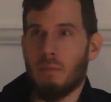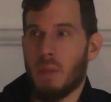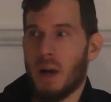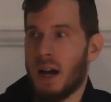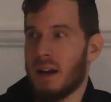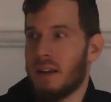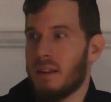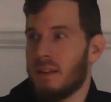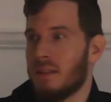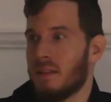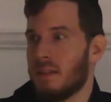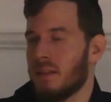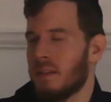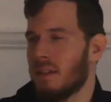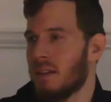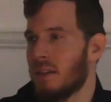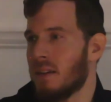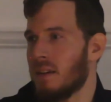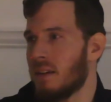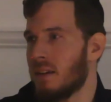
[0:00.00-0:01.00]
our
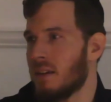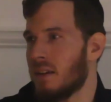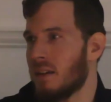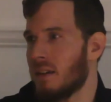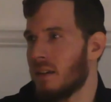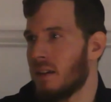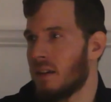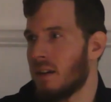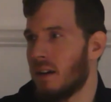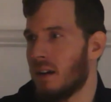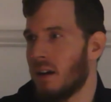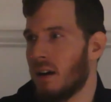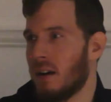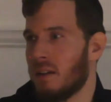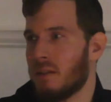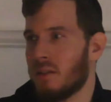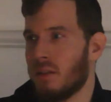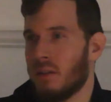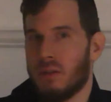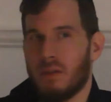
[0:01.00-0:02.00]
minds
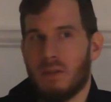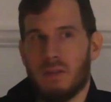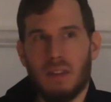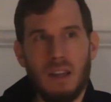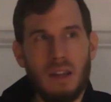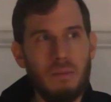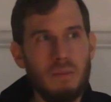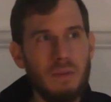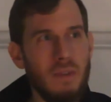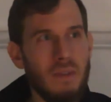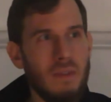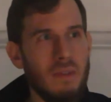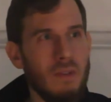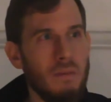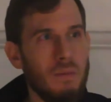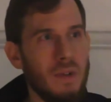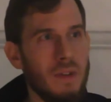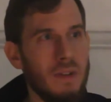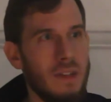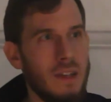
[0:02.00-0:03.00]
are so steeped in
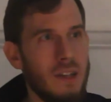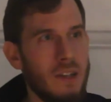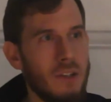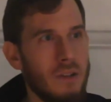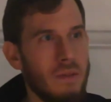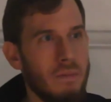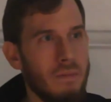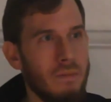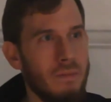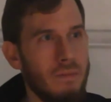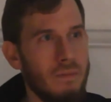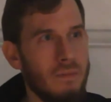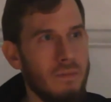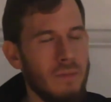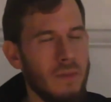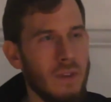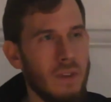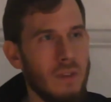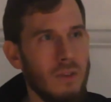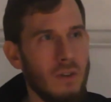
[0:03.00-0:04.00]
superstition.
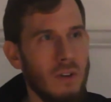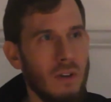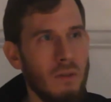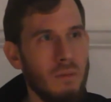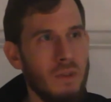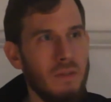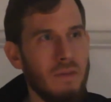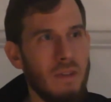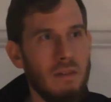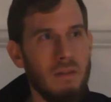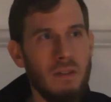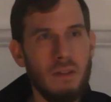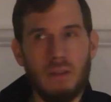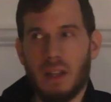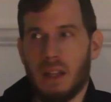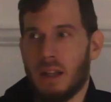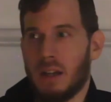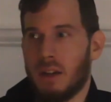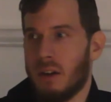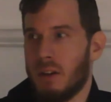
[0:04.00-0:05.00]
It's all we've
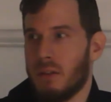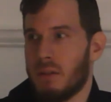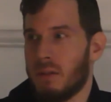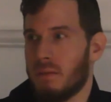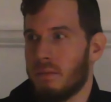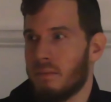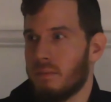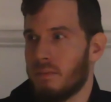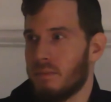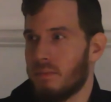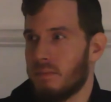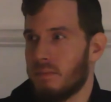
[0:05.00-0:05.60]
ever really known.